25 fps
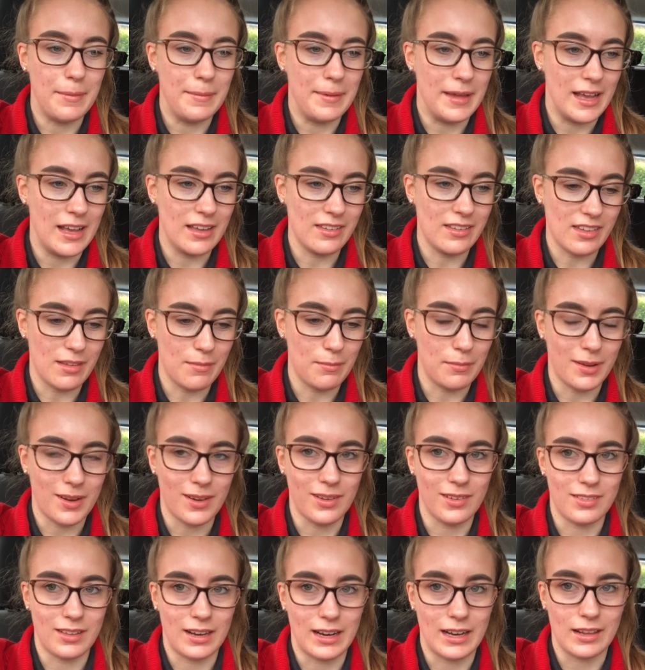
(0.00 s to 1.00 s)
amazing
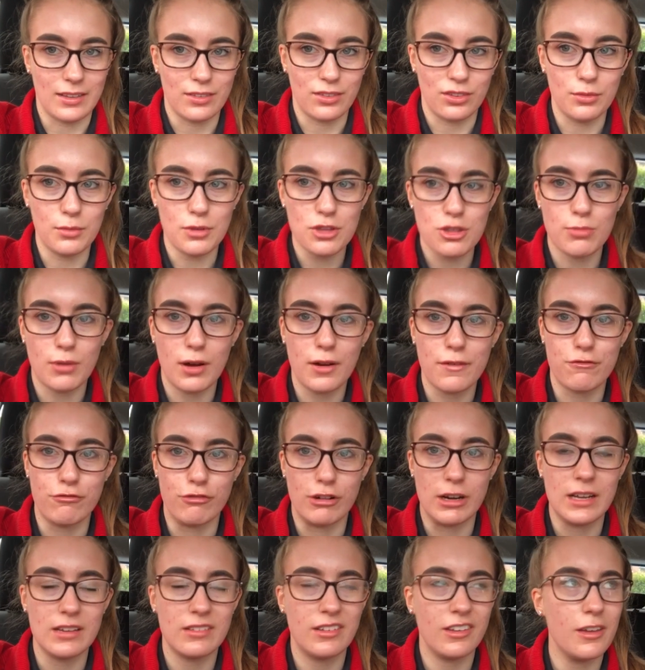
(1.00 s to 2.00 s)
because like so much more
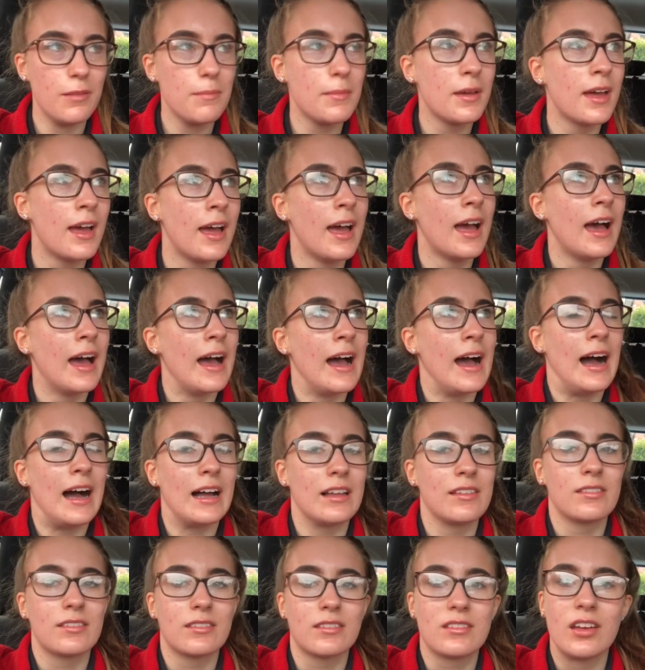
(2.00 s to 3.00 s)
freedom
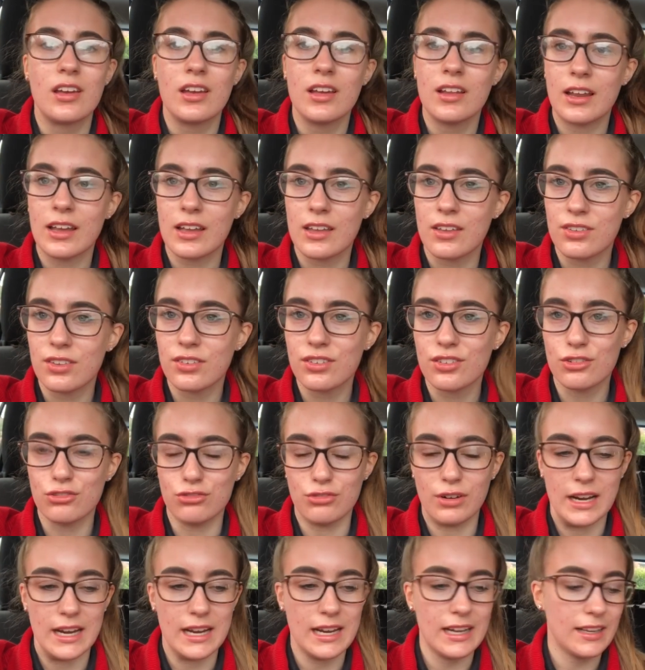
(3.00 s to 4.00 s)
and like it's just
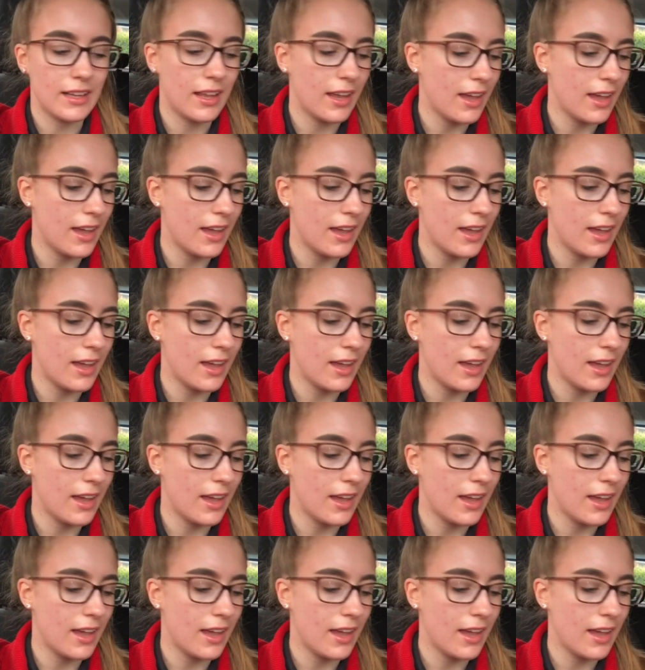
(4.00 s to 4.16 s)
great.